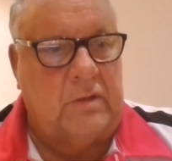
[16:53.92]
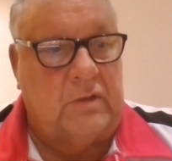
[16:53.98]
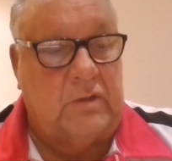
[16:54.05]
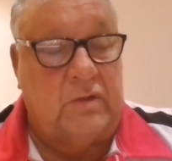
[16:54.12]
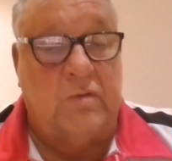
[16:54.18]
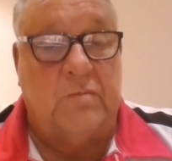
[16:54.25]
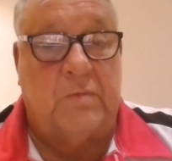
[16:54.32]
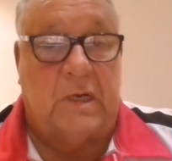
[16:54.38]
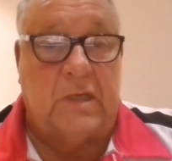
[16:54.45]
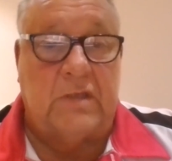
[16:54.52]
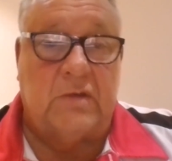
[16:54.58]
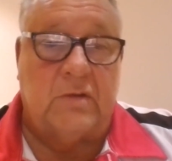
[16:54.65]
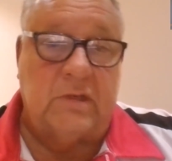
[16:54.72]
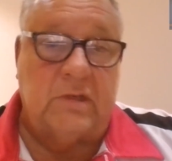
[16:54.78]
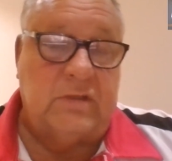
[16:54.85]
do you mind
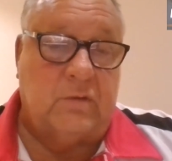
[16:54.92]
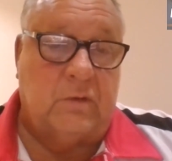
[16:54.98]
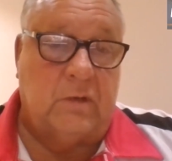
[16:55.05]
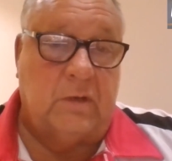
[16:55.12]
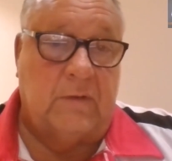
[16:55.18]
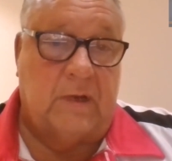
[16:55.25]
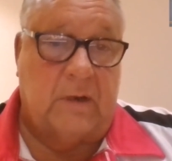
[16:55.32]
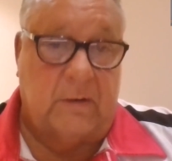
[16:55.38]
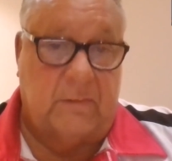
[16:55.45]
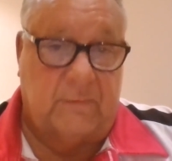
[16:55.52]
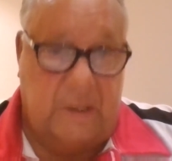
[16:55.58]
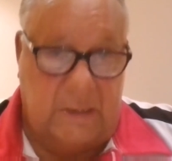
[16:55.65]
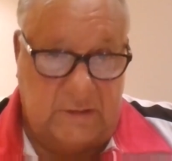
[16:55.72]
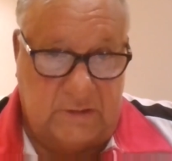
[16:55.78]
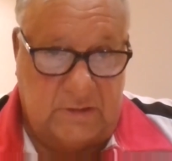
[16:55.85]
talking to all of our
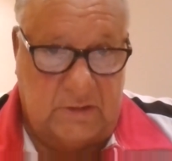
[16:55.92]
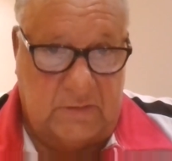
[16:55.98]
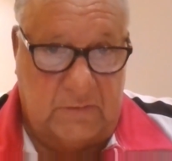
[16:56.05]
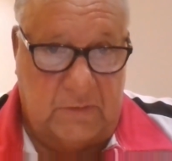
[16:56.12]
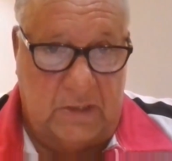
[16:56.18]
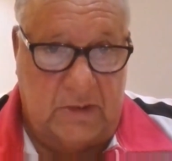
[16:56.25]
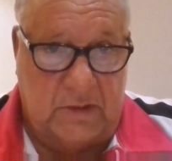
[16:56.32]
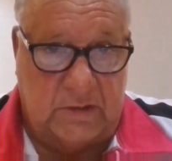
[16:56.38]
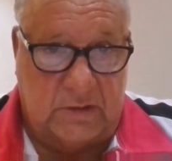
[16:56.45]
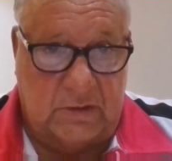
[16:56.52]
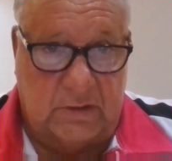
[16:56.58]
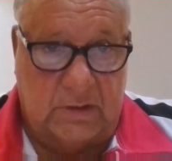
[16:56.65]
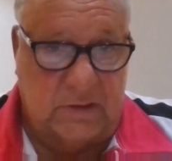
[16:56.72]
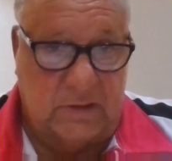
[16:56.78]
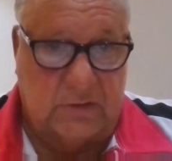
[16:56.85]
advisors at Brenthurst?
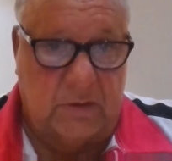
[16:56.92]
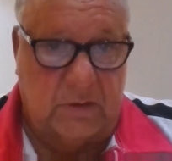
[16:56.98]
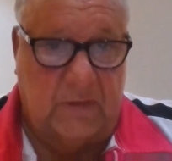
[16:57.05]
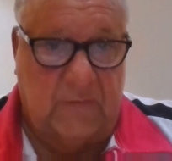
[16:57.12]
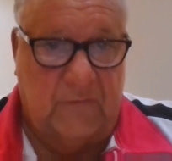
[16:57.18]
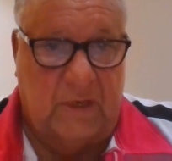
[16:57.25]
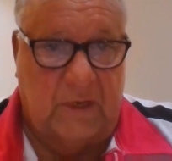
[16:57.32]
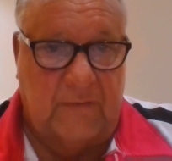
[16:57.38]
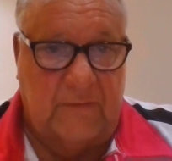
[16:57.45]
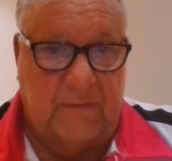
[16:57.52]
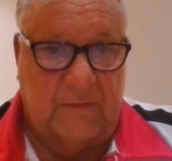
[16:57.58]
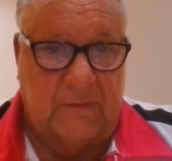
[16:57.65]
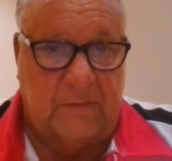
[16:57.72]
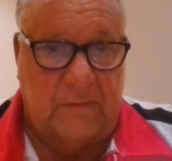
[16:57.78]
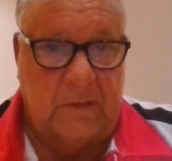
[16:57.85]
And there's twenty-five of
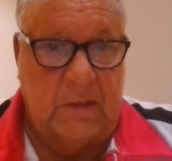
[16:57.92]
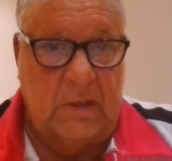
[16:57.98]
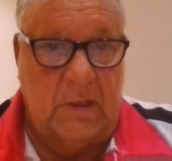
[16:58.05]
them.